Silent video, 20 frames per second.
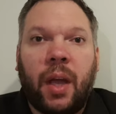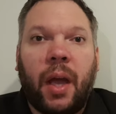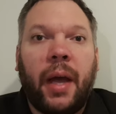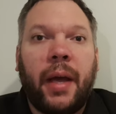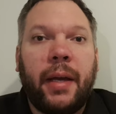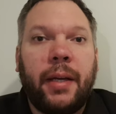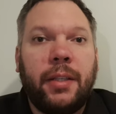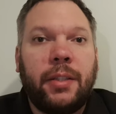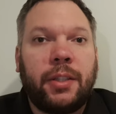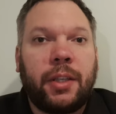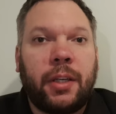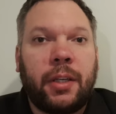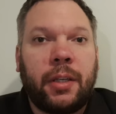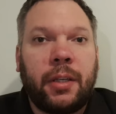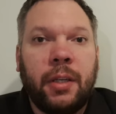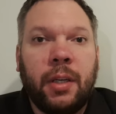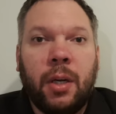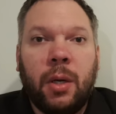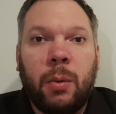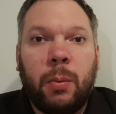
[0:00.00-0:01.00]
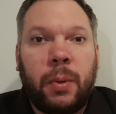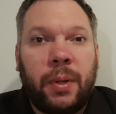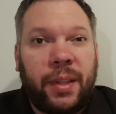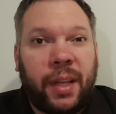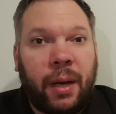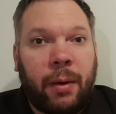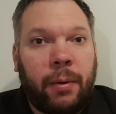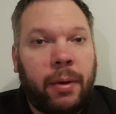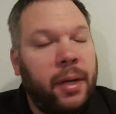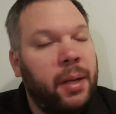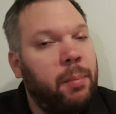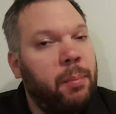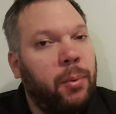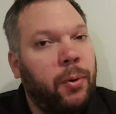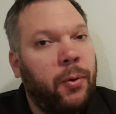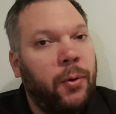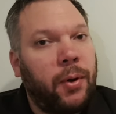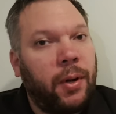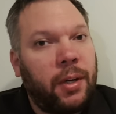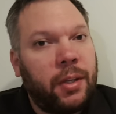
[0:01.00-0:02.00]
Asia without an
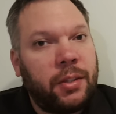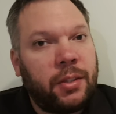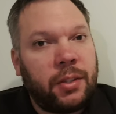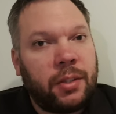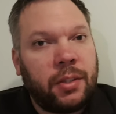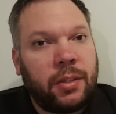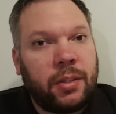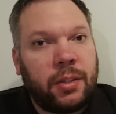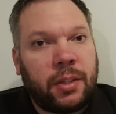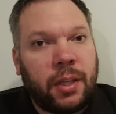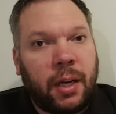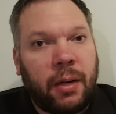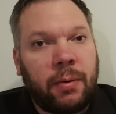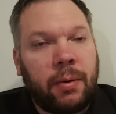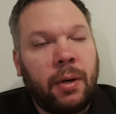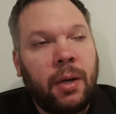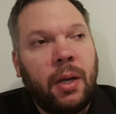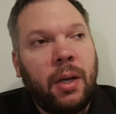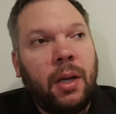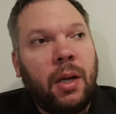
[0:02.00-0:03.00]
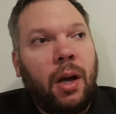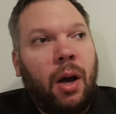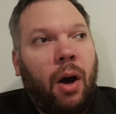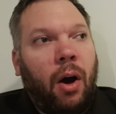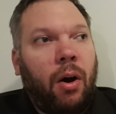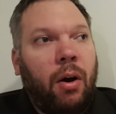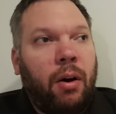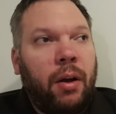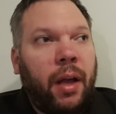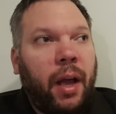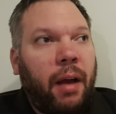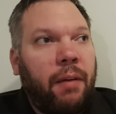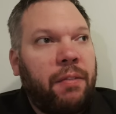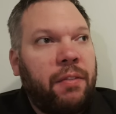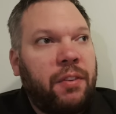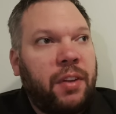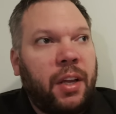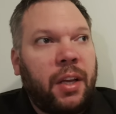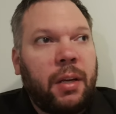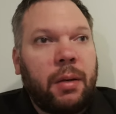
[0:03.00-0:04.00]
import license. Now, I have
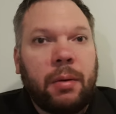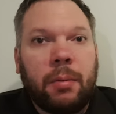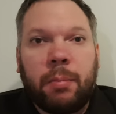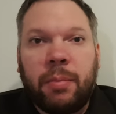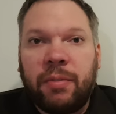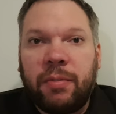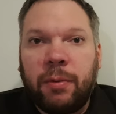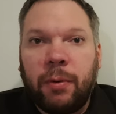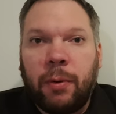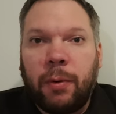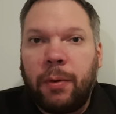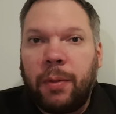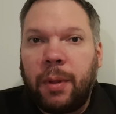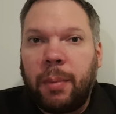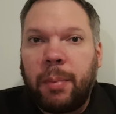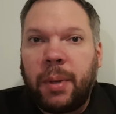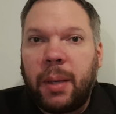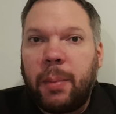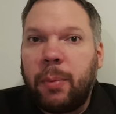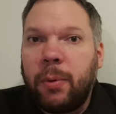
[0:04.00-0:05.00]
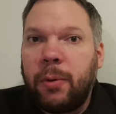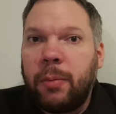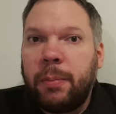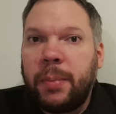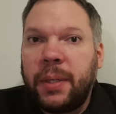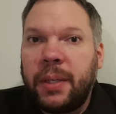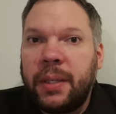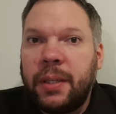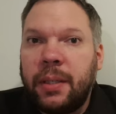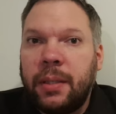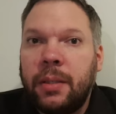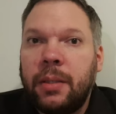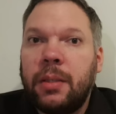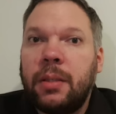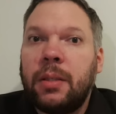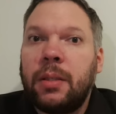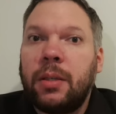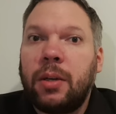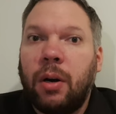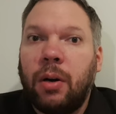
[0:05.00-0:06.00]
seen before that people have been
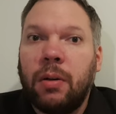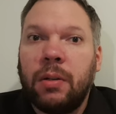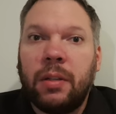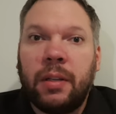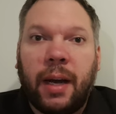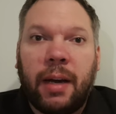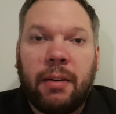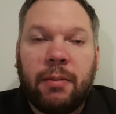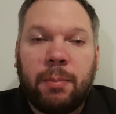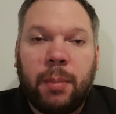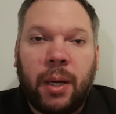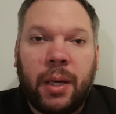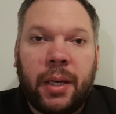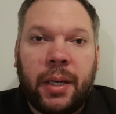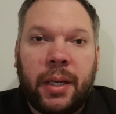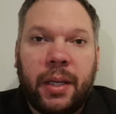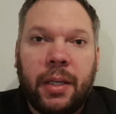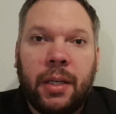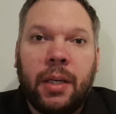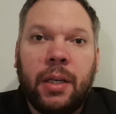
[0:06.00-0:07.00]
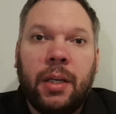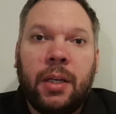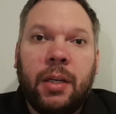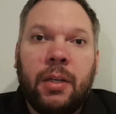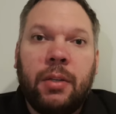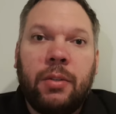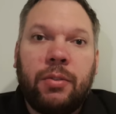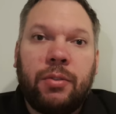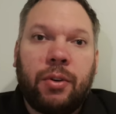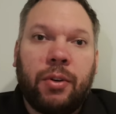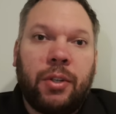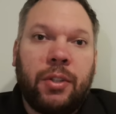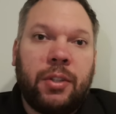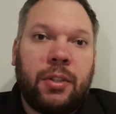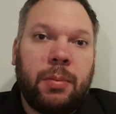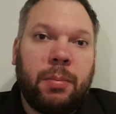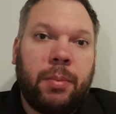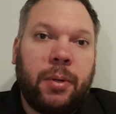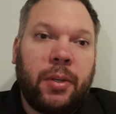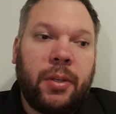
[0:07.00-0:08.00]
conned out of money trying
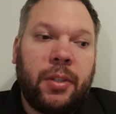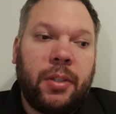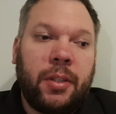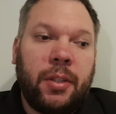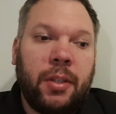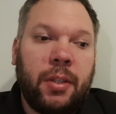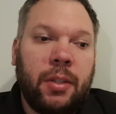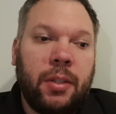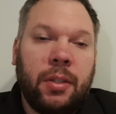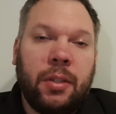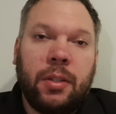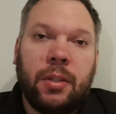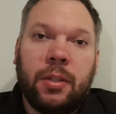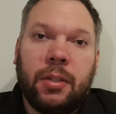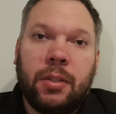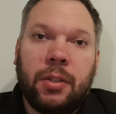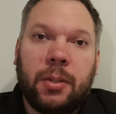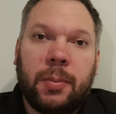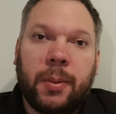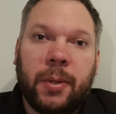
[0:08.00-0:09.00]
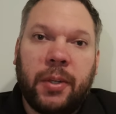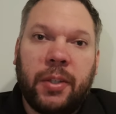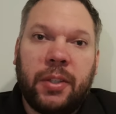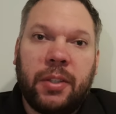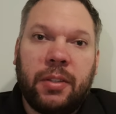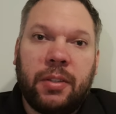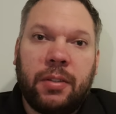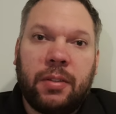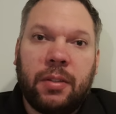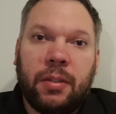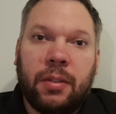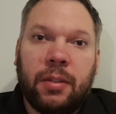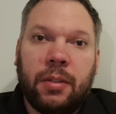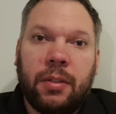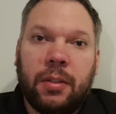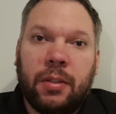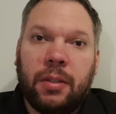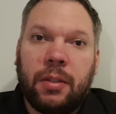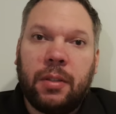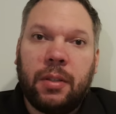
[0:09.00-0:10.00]
to buy spiders
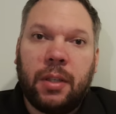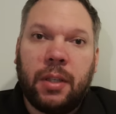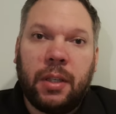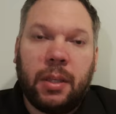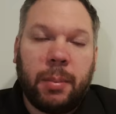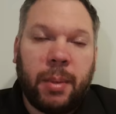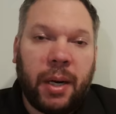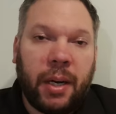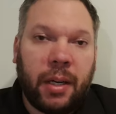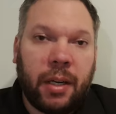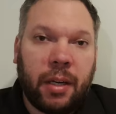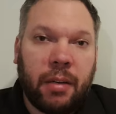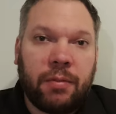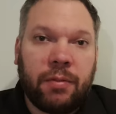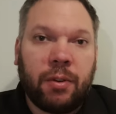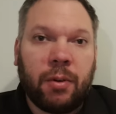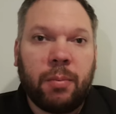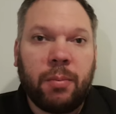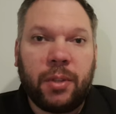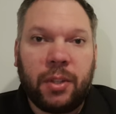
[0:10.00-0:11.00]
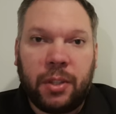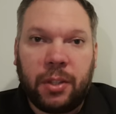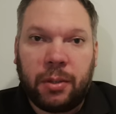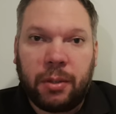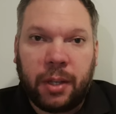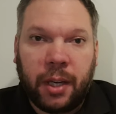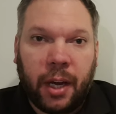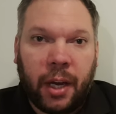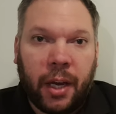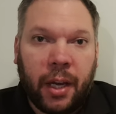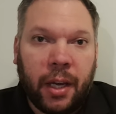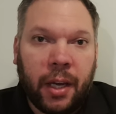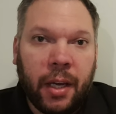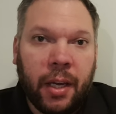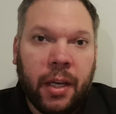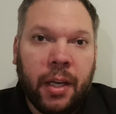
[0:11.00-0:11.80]
in America from the UK.